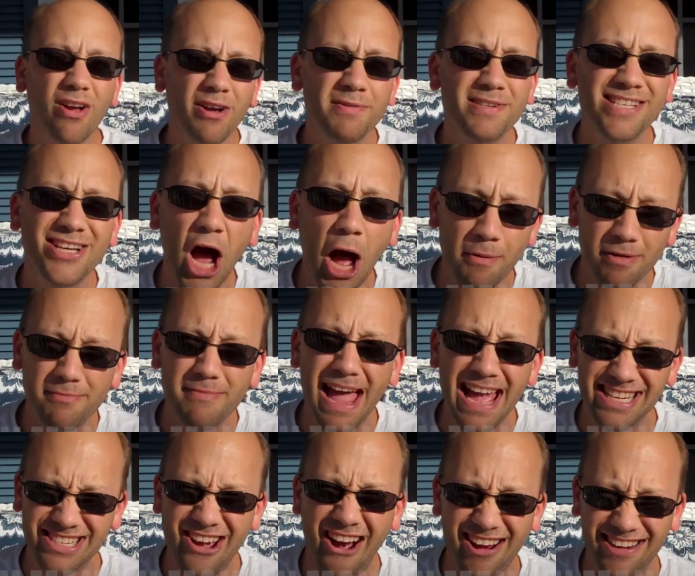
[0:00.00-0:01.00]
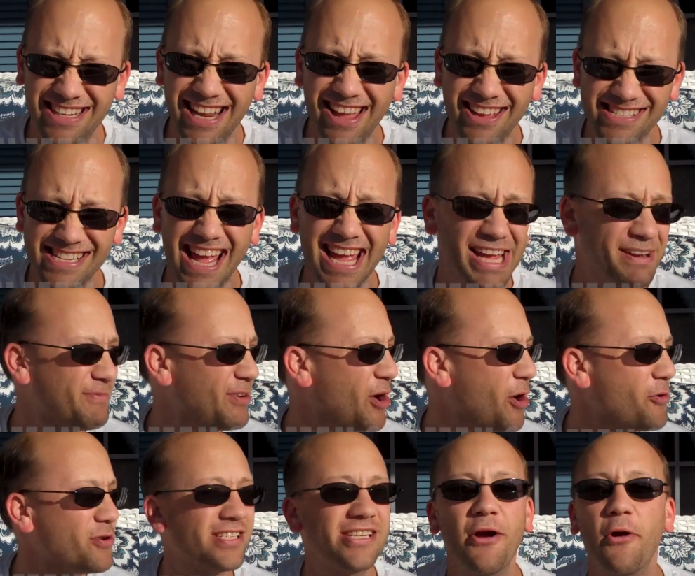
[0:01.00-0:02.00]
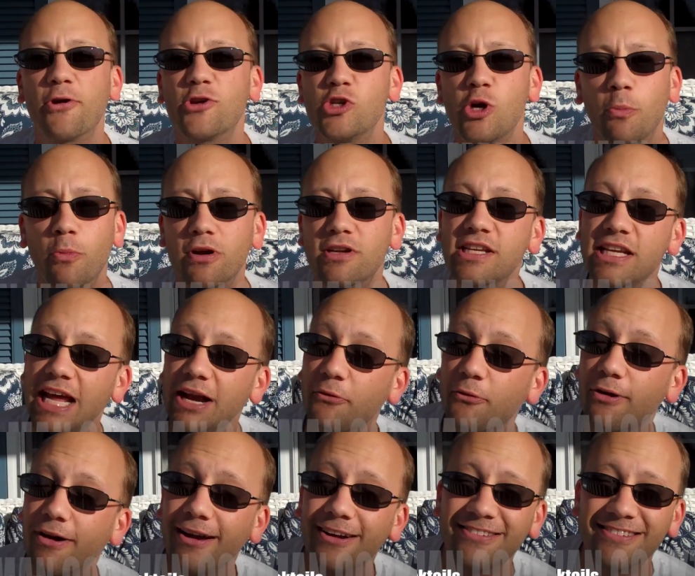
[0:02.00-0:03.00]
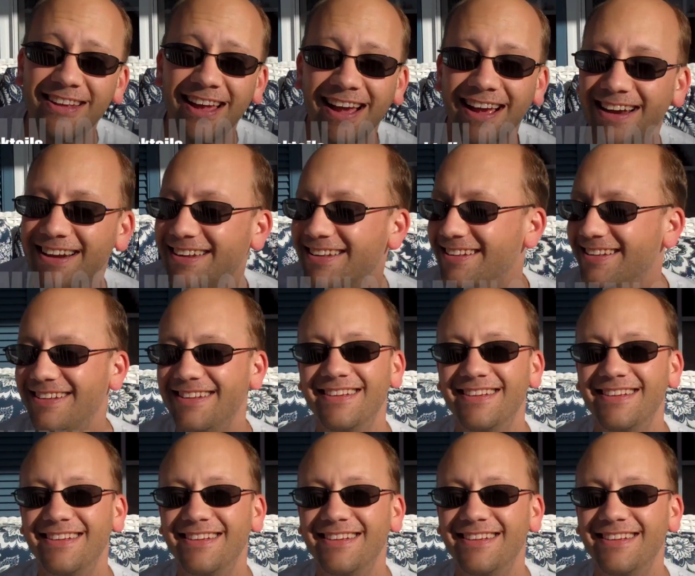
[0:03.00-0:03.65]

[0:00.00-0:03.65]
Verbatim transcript: Welcome to Common Man Cocktails. I am your host, Derek Shomer. Today we're outside.